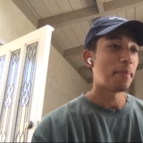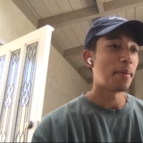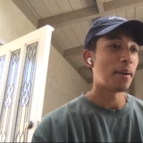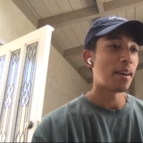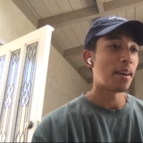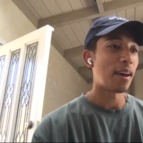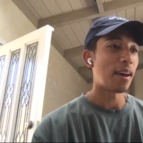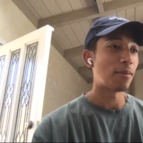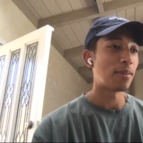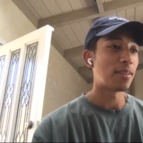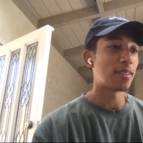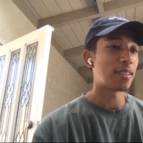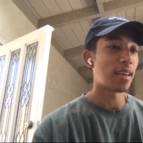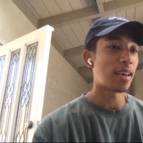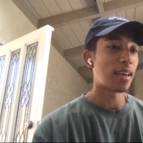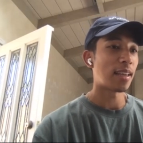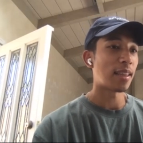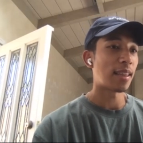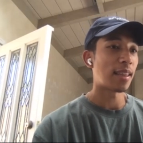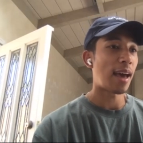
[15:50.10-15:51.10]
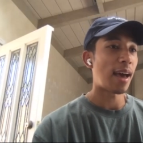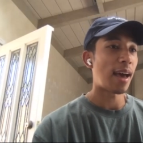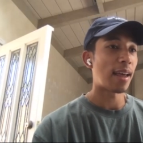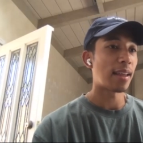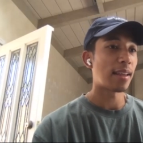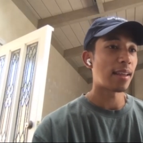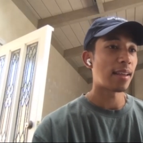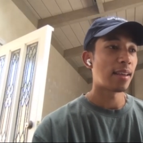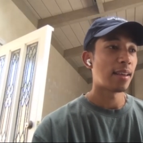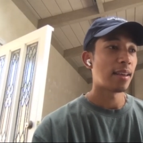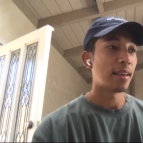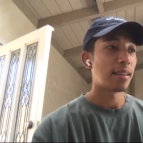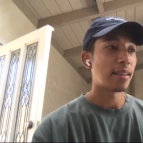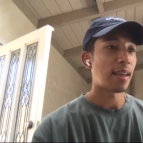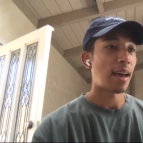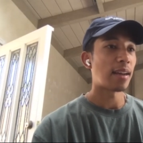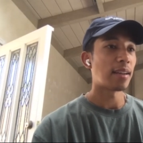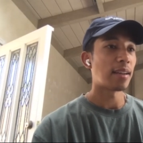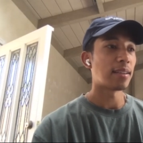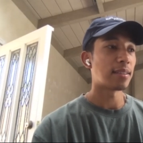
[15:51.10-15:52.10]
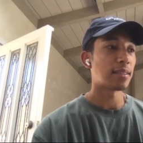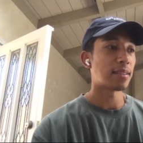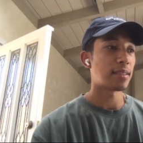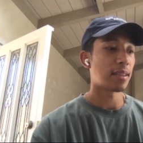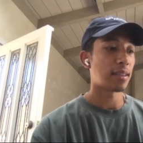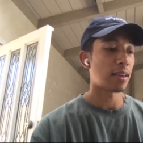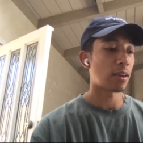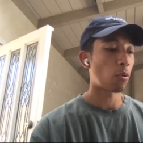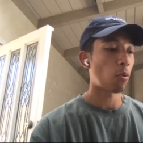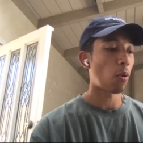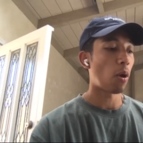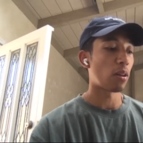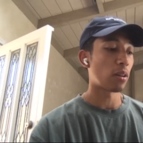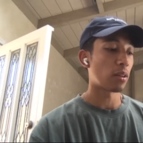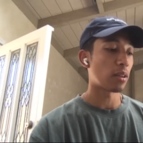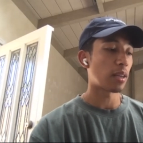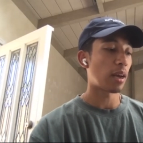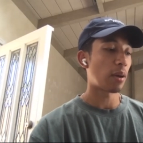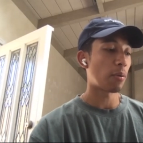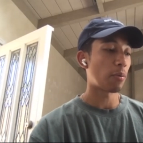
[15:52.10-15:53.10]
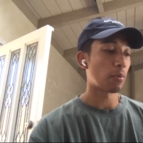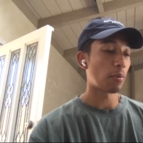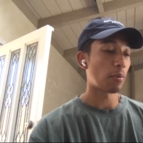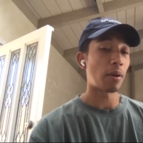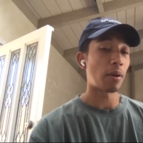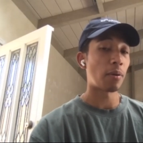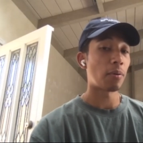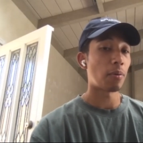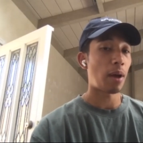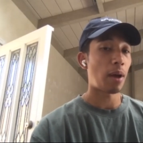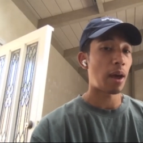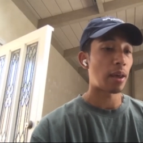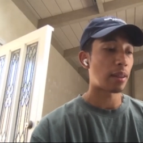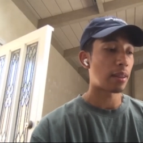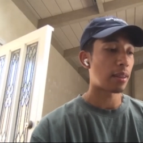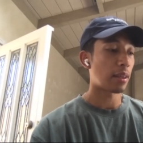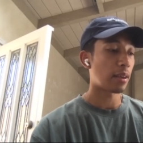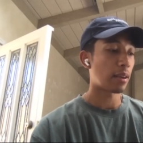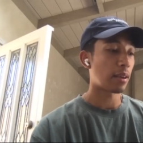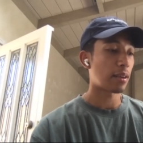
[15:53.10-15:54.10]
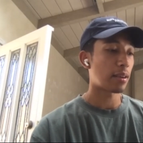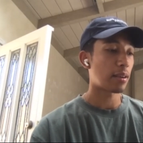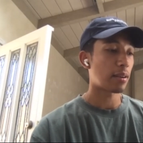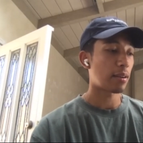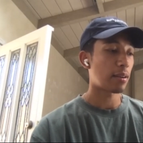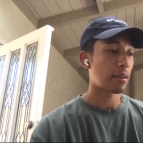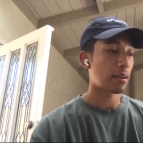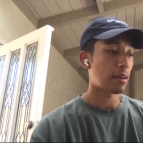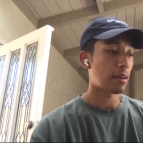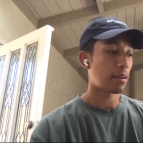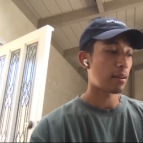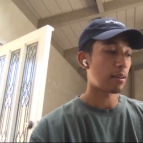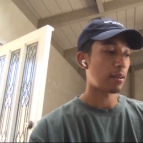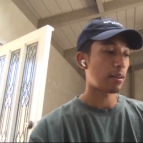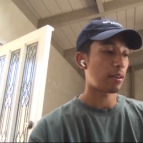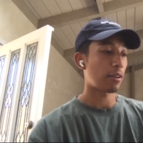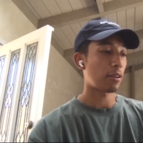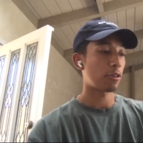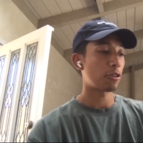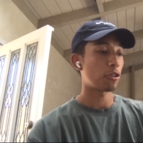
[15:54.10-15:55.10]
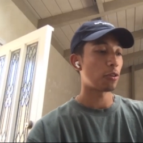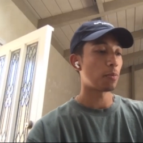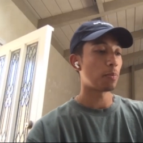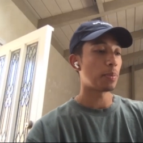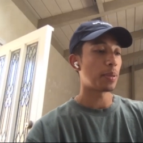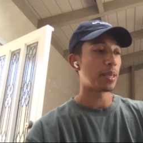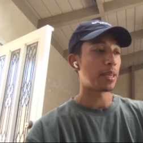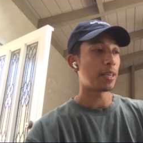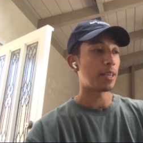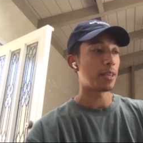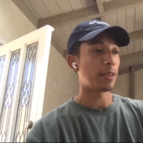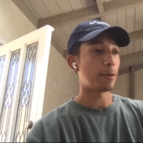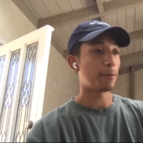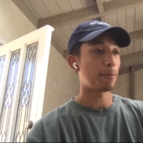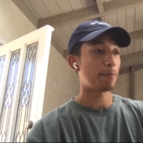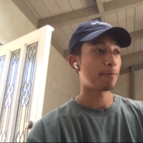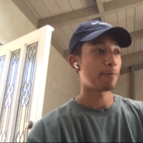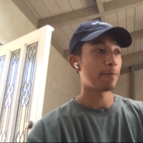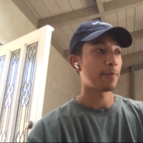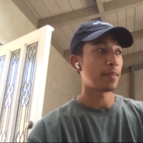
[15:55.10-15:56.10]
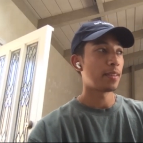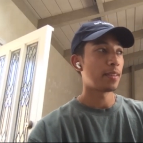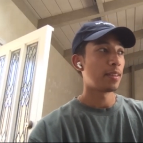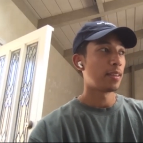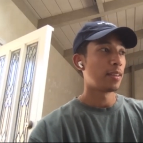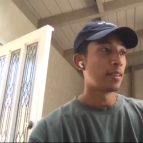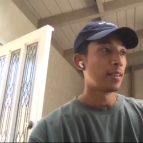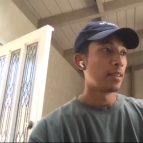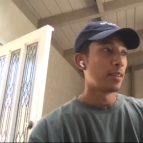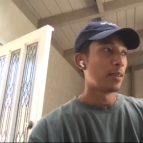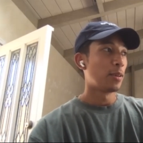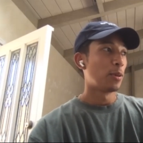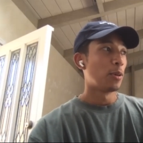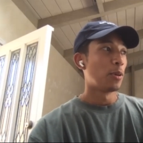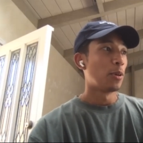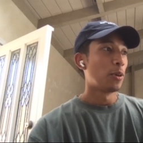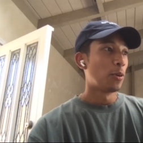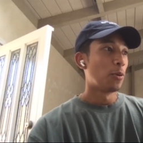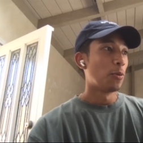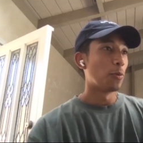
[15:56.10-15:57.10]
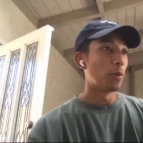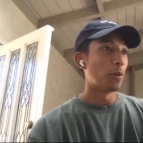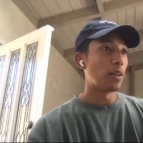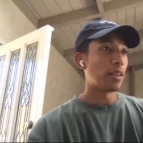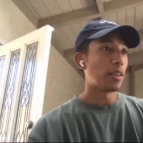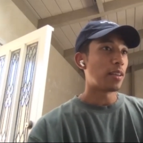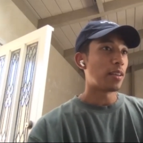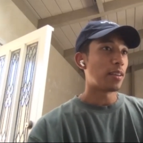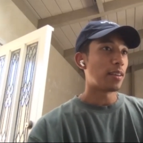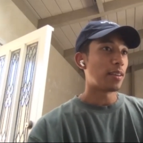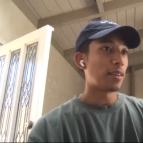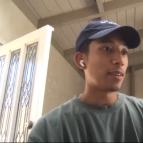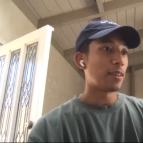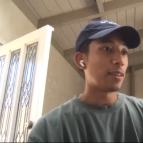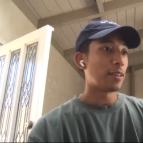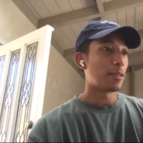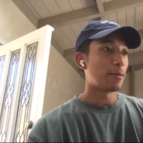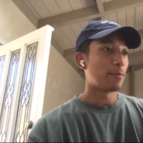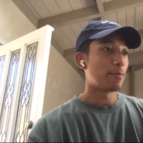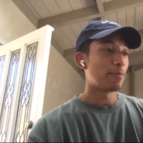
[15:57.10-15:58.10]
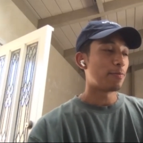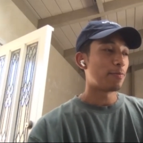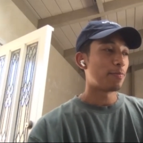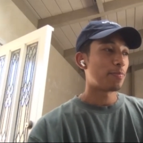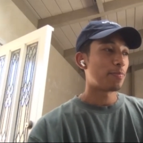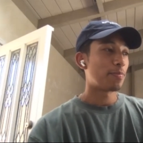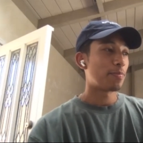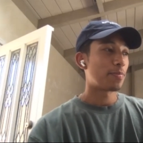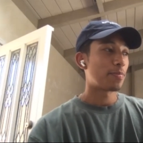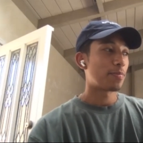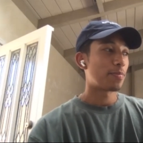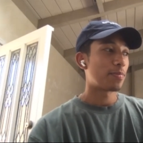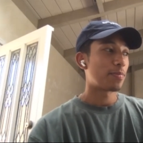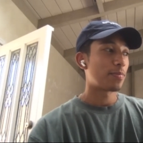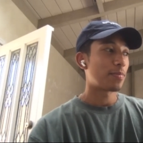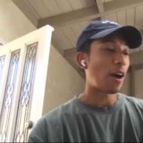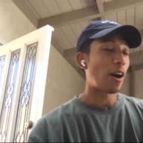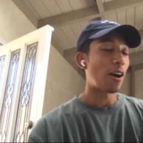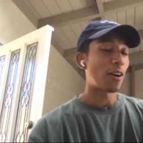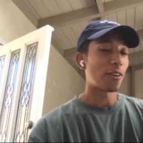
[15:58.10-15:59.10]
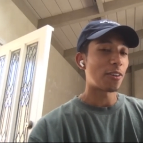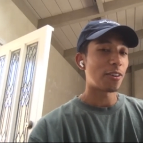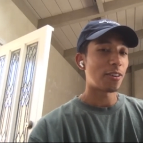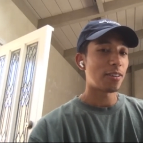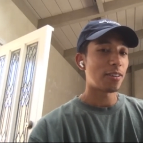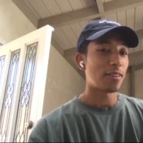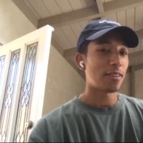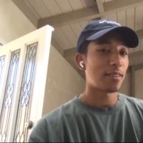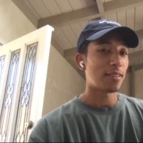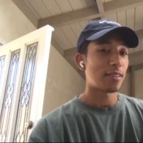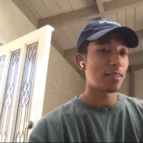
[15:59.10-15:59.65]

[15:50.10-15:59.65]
but I would say that is a quality I think should be really honored,